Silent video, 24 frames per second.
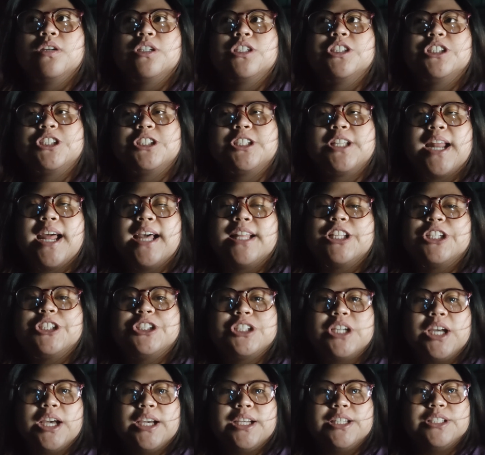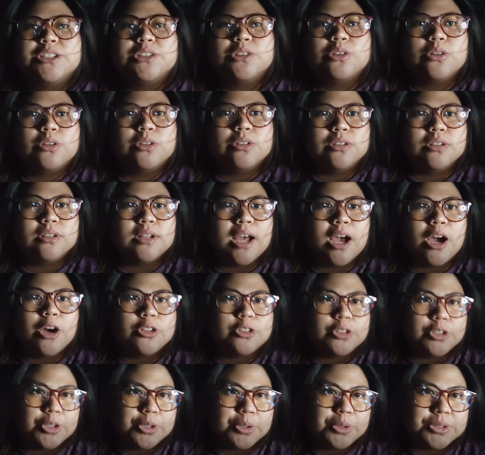strategize on how
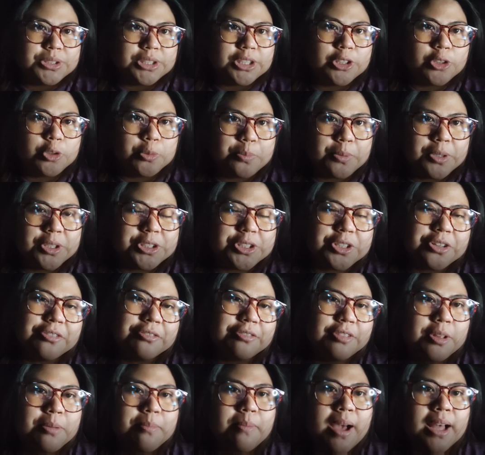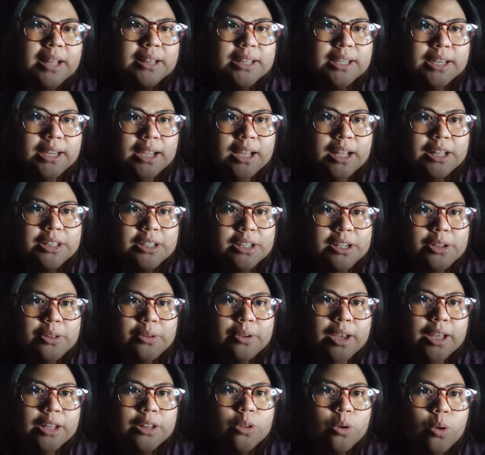to use it to preserve the battery until you
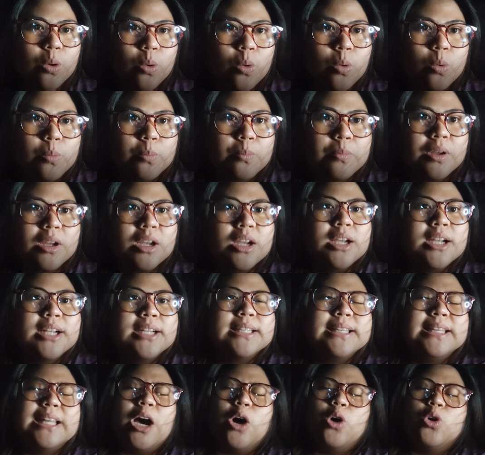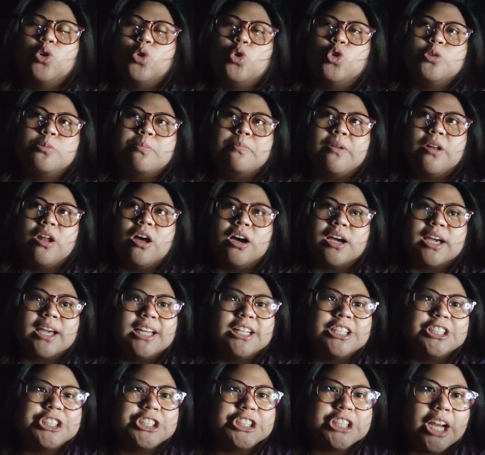get home. Download, plug,
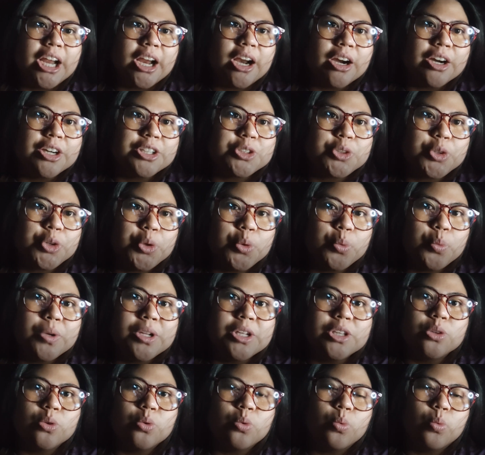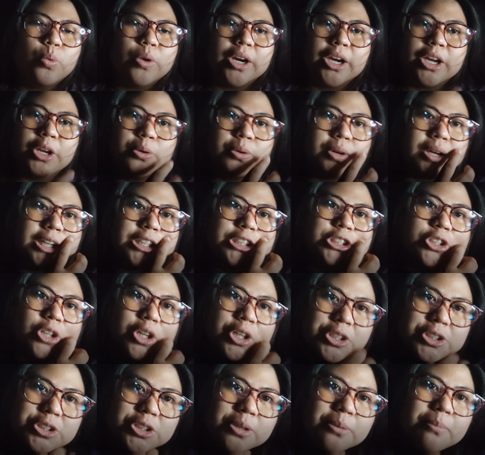and share so you will know where you can
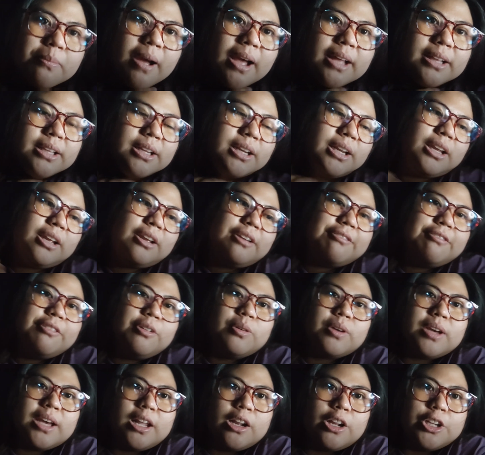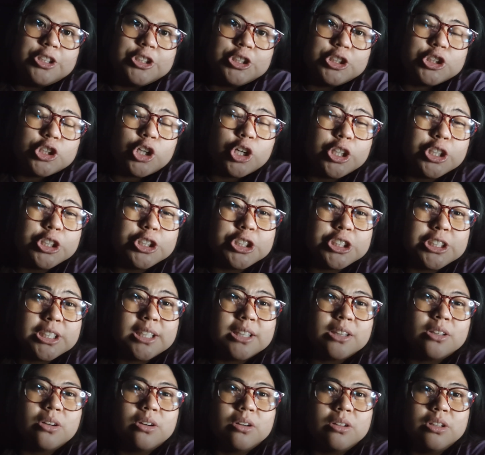charge your battery if you cannot charge
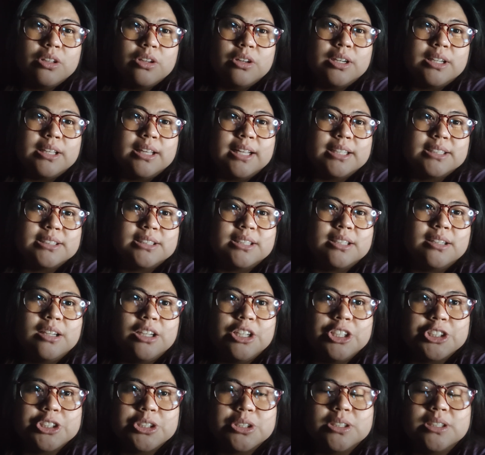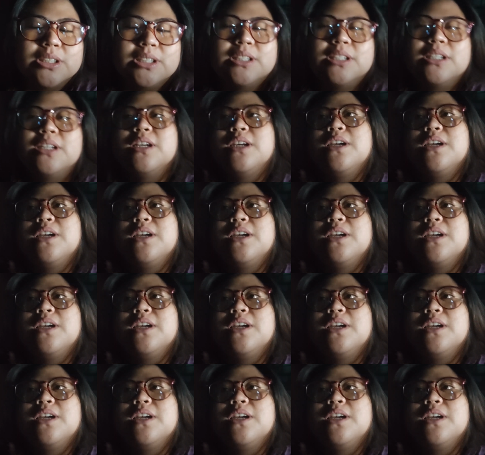it on your destination.